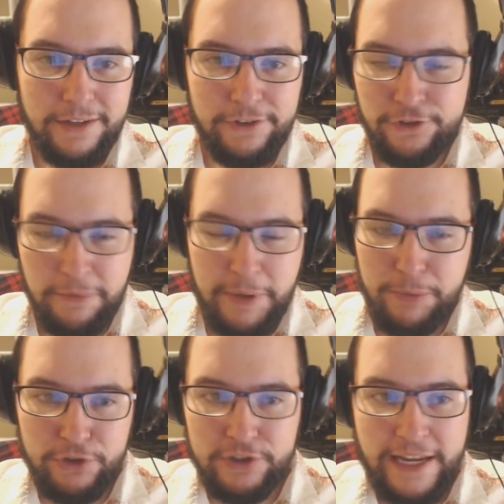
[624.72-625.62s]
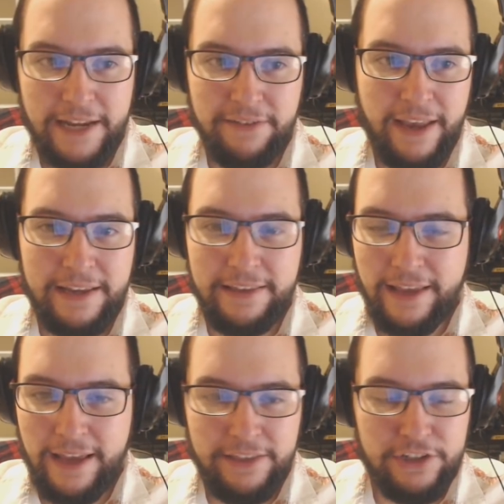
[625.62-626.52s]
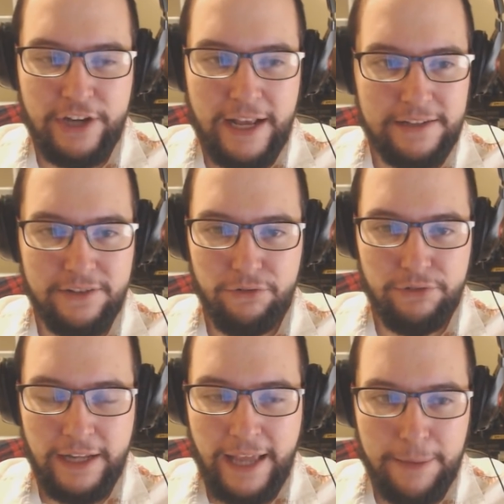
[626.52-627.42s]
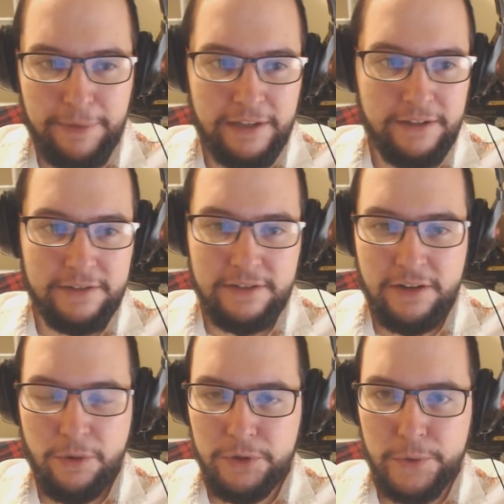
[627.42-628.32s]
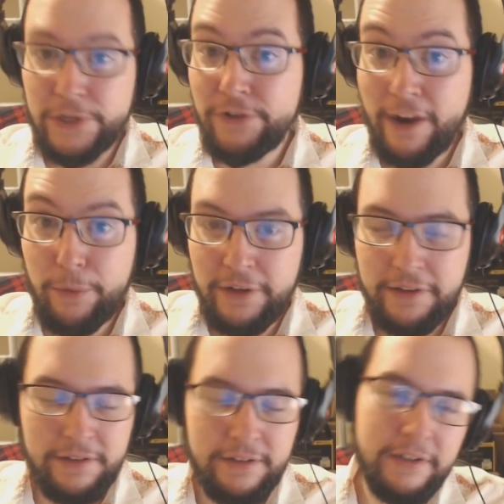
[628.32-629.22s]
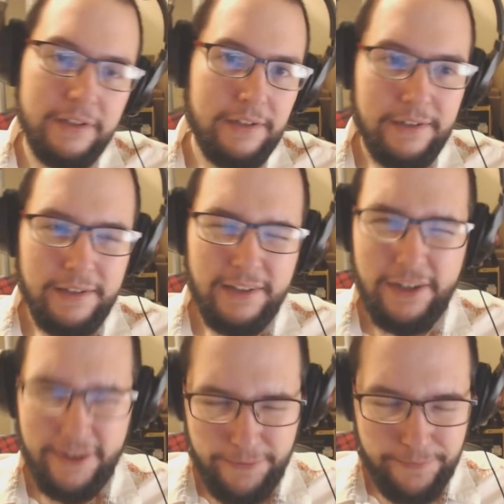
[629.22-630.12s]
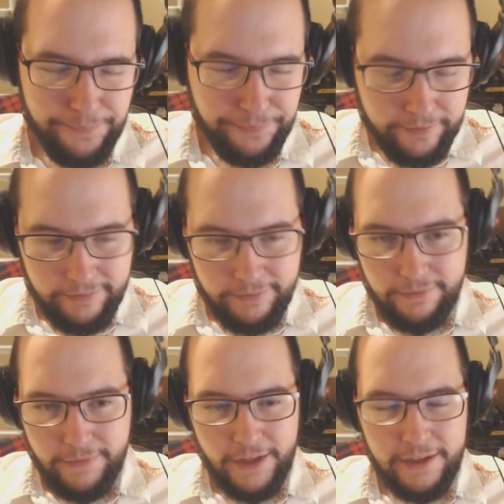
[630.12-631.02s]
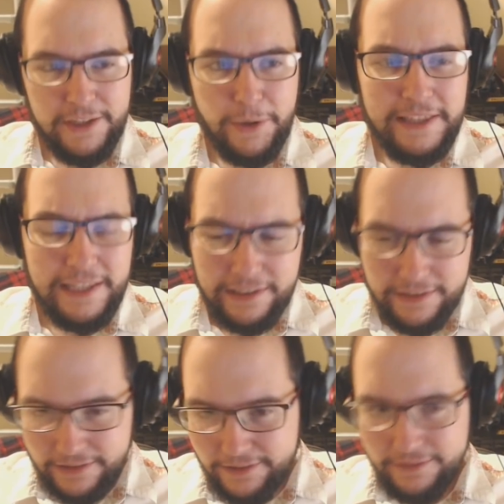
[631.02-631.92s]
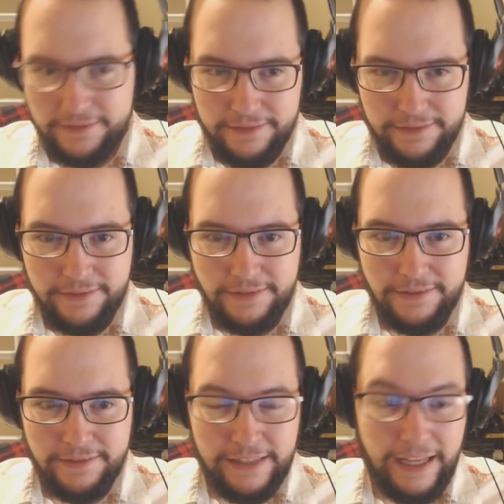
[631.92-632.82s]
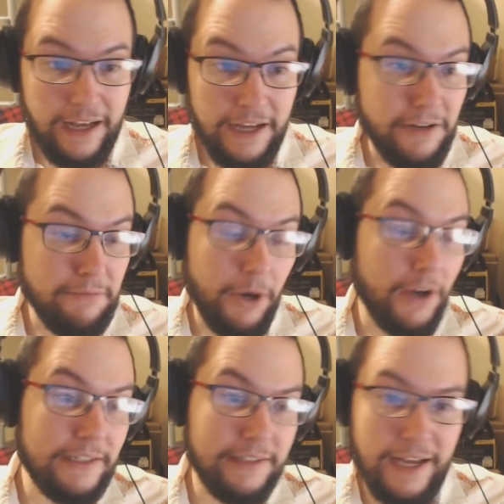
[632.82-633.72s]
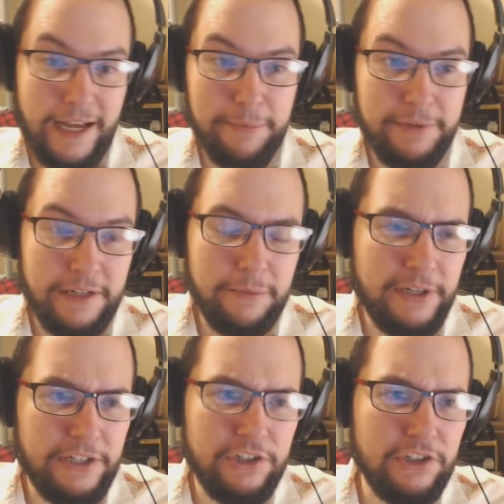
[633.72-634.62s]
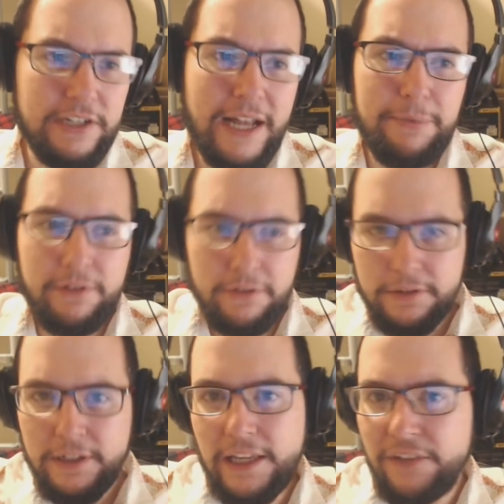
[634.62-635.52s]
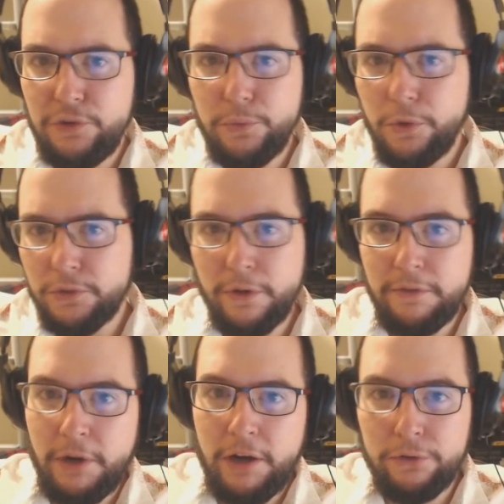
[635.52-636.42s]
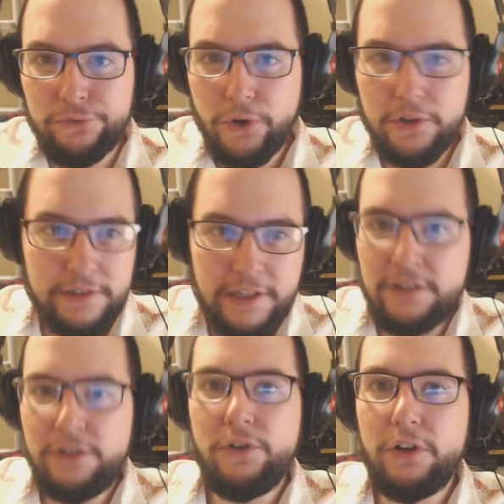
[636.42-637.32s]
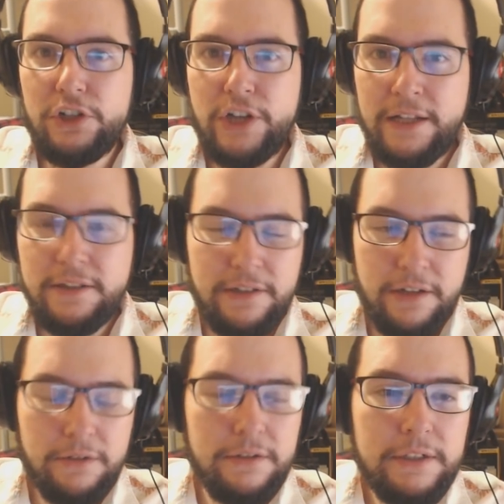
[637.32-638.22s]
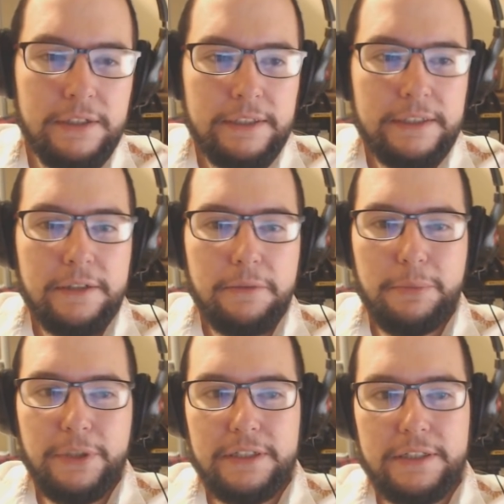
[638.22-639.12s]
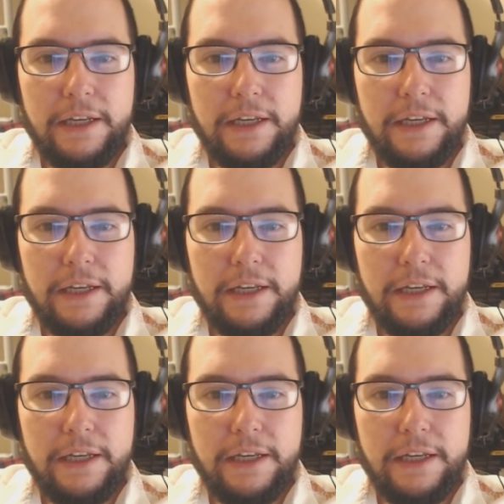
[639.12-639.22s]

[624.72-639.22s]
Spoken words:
and people just AFK in there, the chat's not really happening because no one to interact with, and you know. So I think that I don't mind that happening, but it should just happen on, if you watch one of my old VODs, then you've got a chance, you know. But